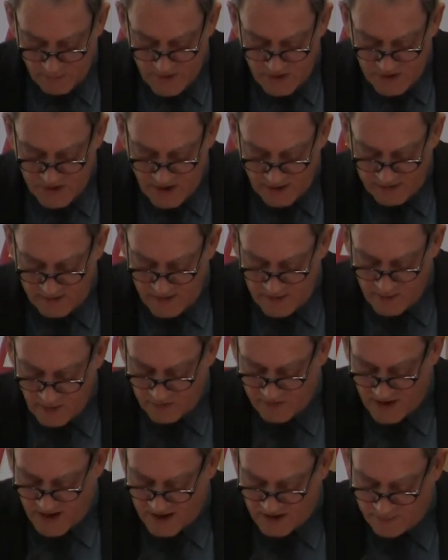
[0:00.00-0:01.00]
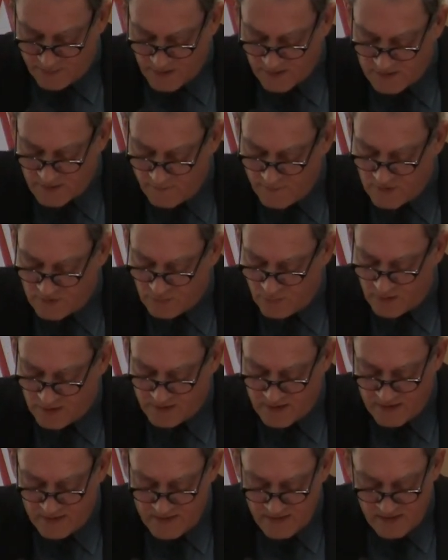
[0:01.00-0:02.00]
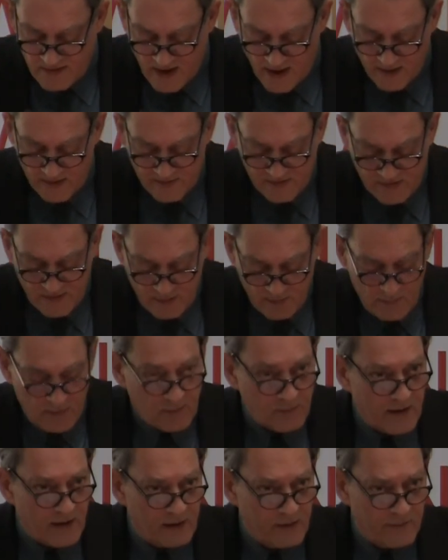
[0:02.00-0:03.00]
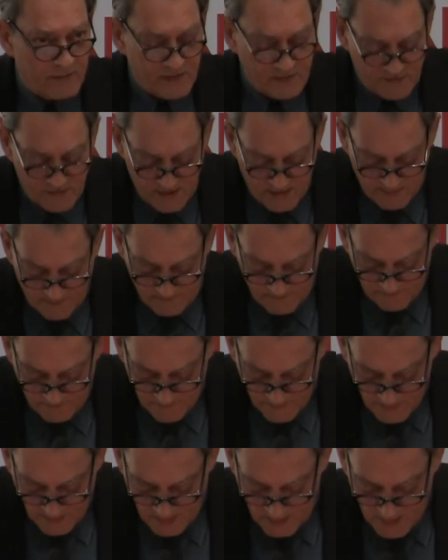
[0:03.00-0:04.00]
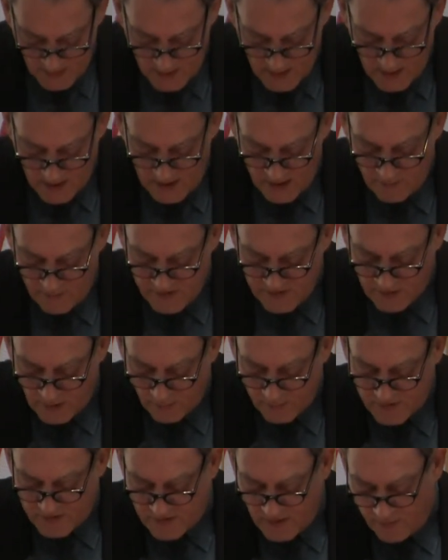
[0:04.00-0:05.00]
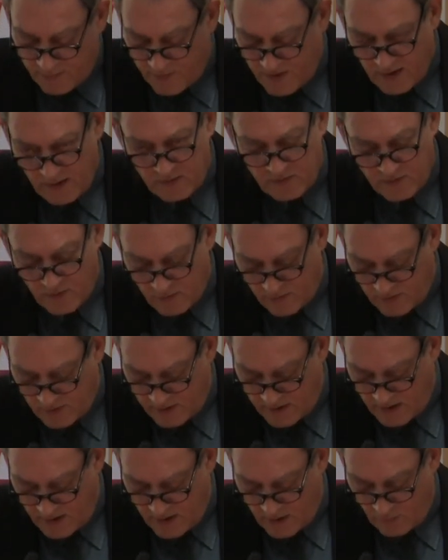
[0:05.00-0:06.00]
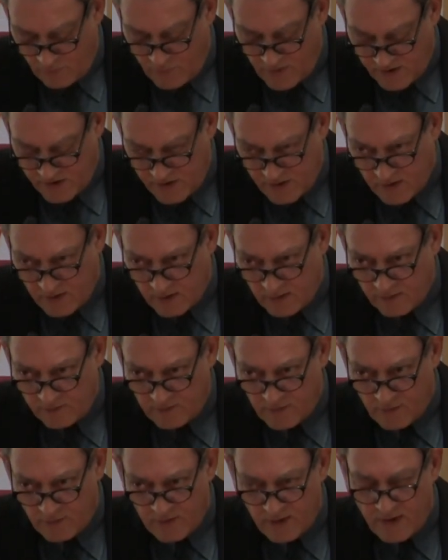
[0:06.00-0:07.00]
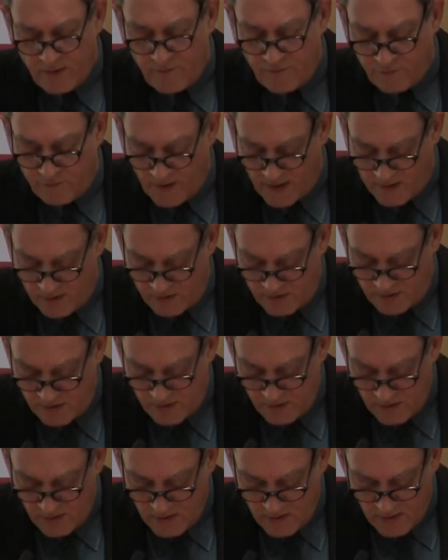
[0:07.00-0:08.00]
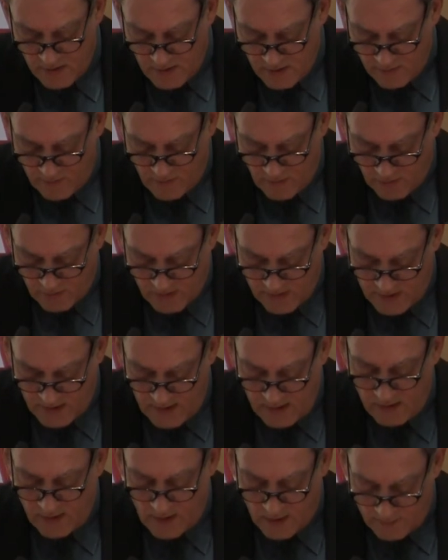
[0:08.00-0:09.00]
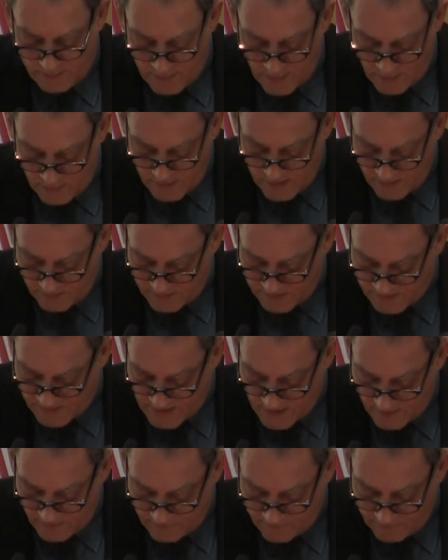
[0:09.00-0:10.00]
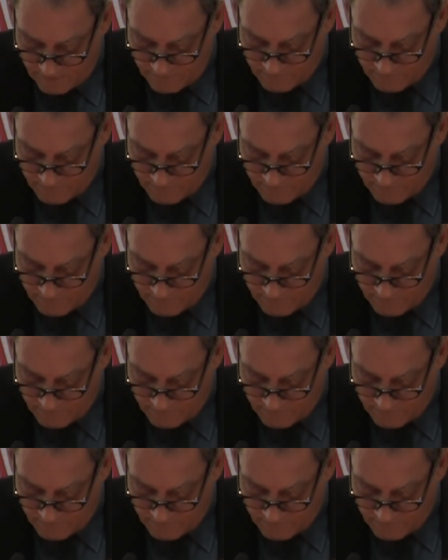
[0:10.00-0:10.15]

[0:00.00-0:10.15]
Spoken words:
rejecting those aspects of his work that did not seem relevant to him. And the result was something totally original, totally French, totally Larbeau himself.